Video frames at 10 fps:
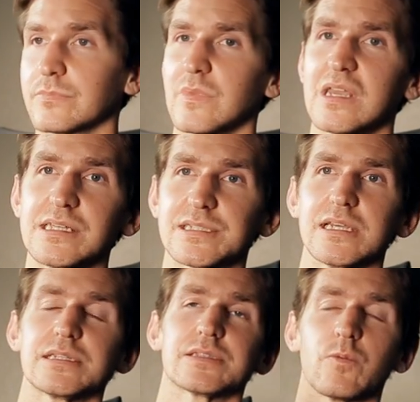he
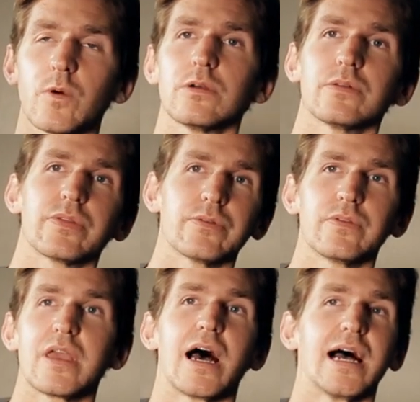sees the world through
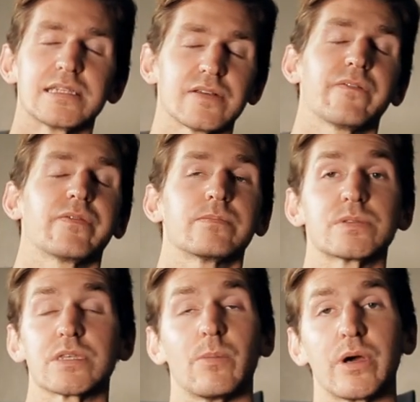the eyes of
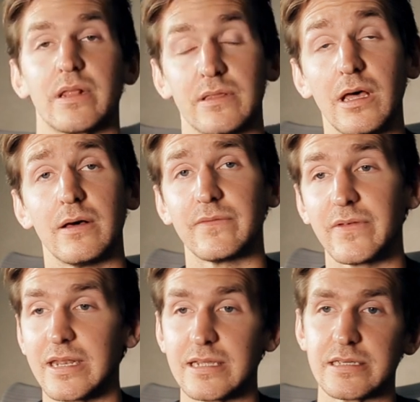someone in love,
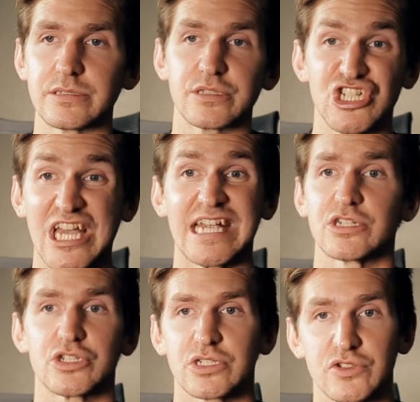and he's
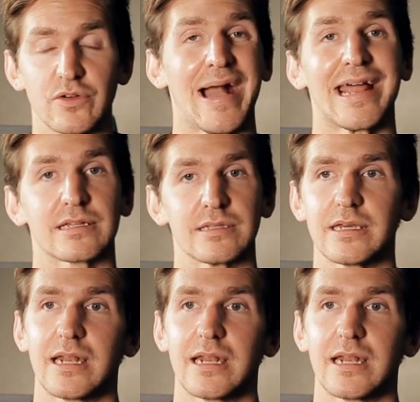changed dramatically.